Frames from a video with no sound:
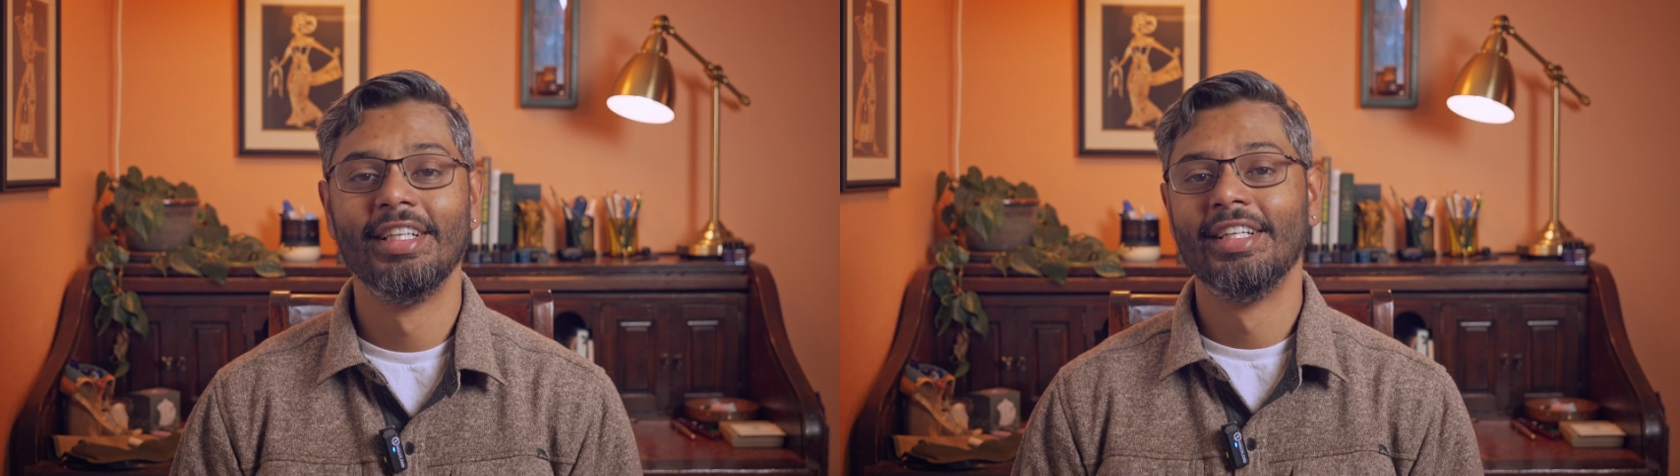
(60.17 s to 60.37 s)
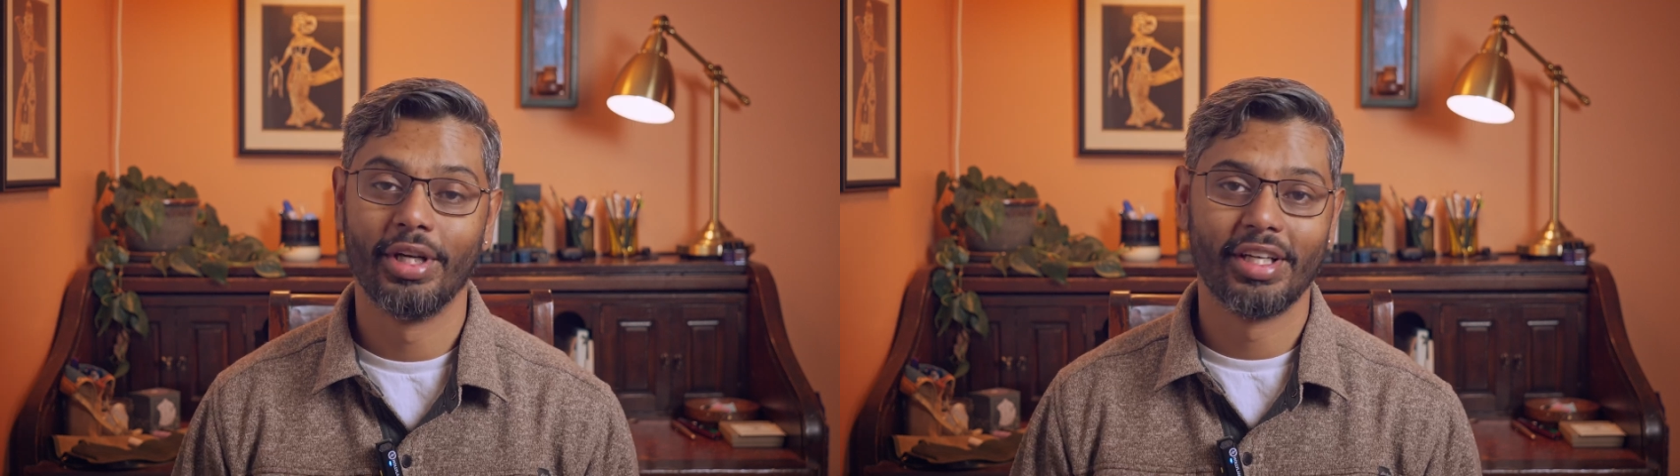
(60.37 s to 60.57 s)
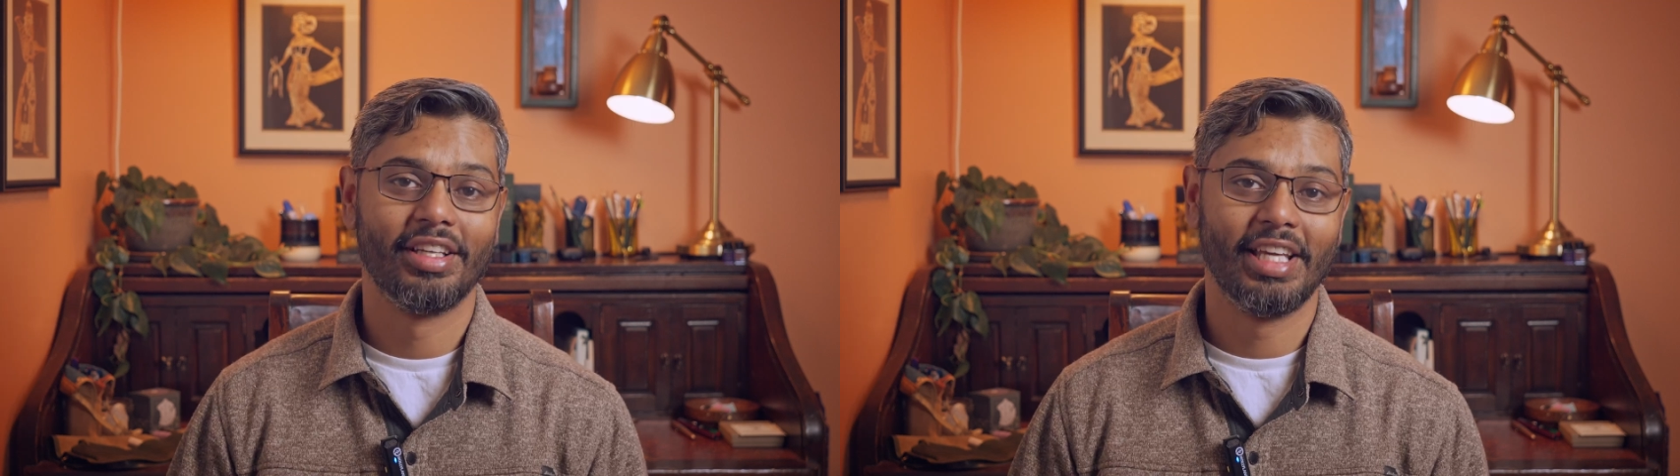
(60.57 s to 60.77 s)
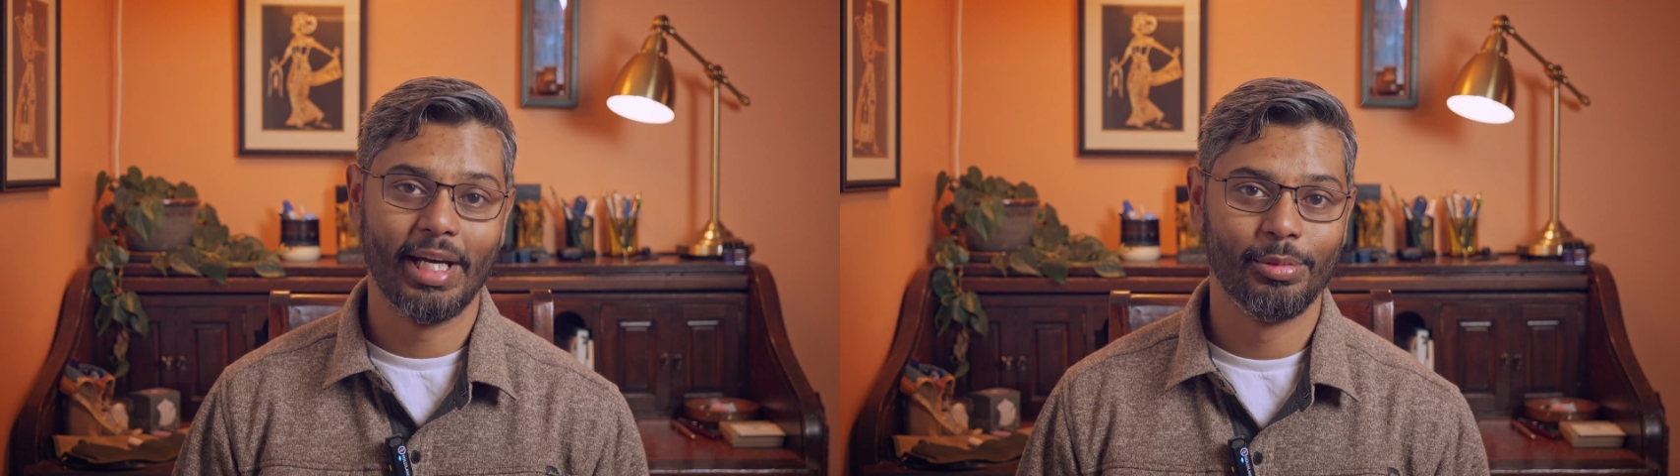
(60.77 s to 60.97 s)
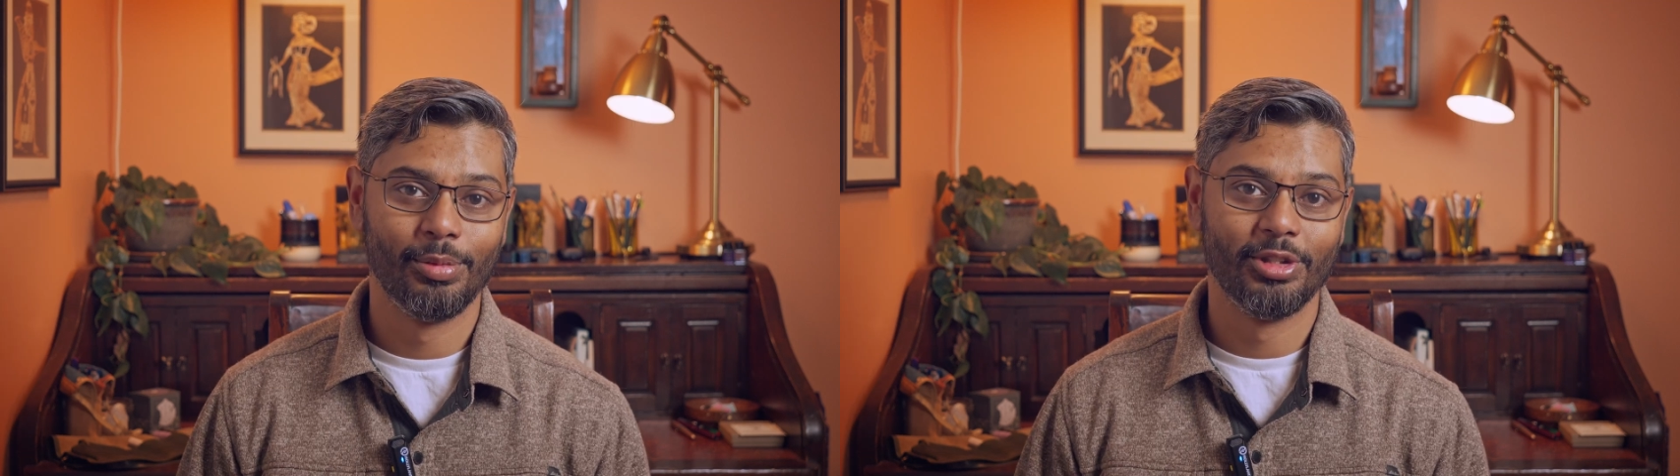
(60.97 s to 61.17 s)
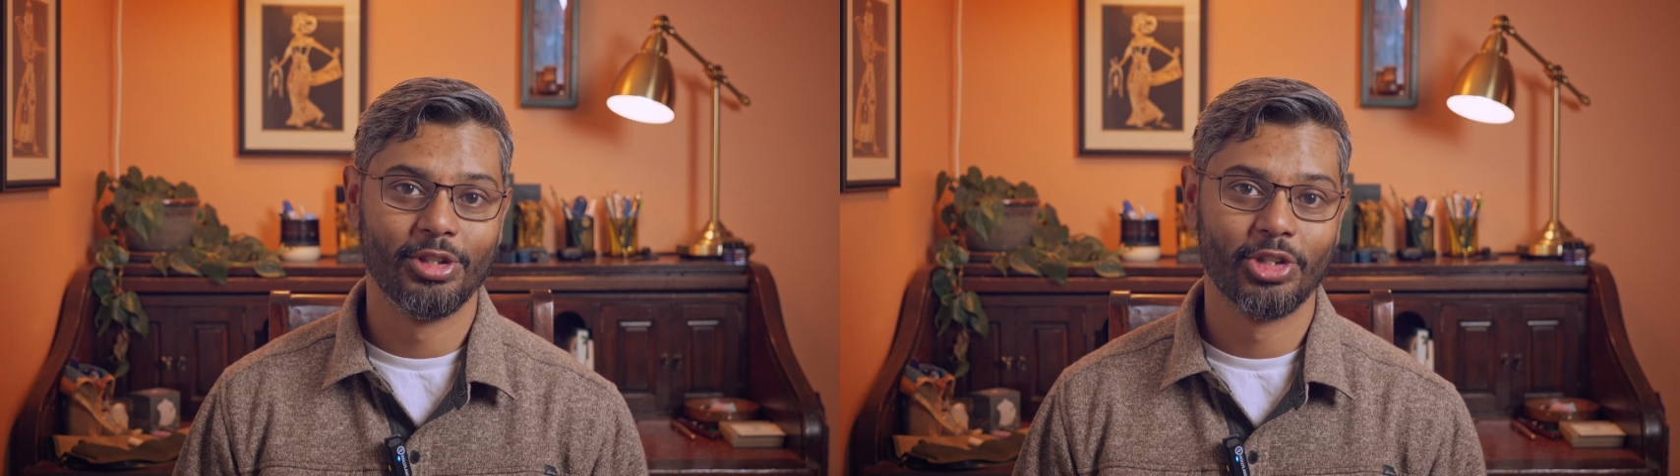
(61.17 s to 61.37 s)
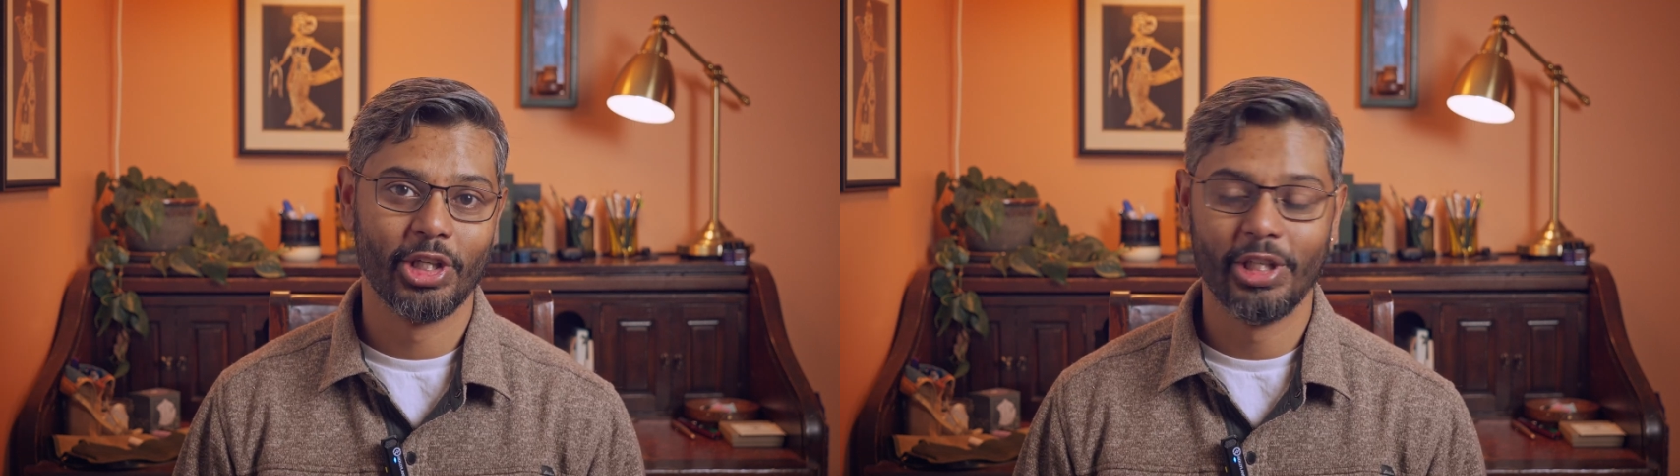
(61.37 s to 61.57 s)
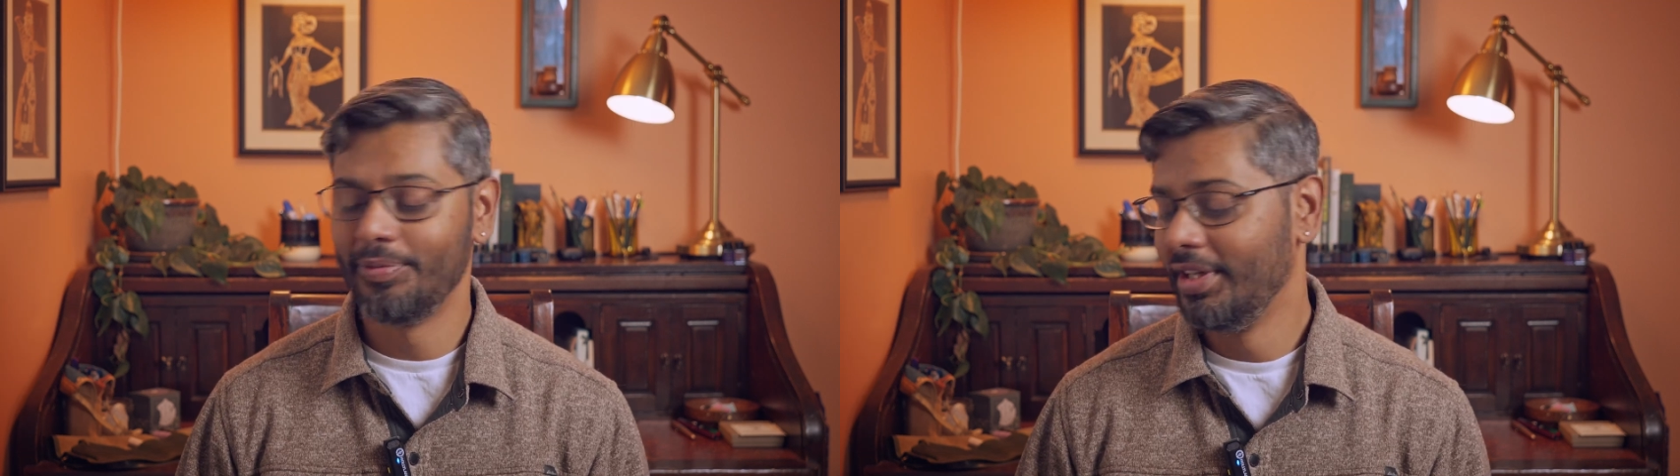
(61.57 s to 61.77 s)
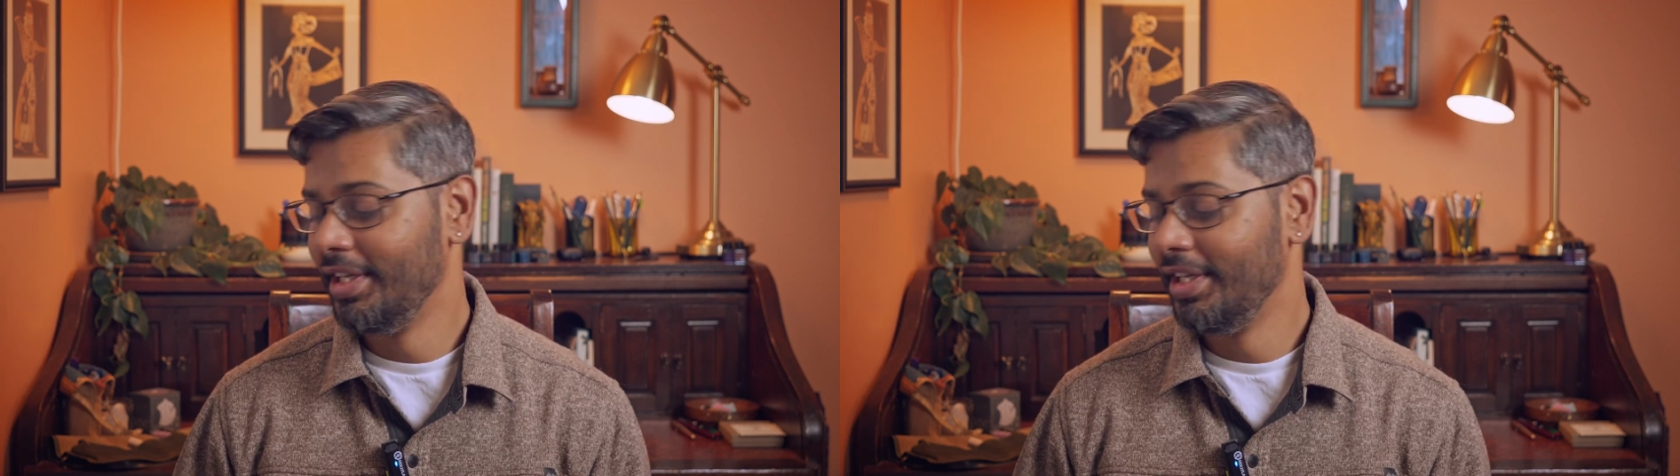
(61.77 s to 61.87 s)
Quick cat moment to share,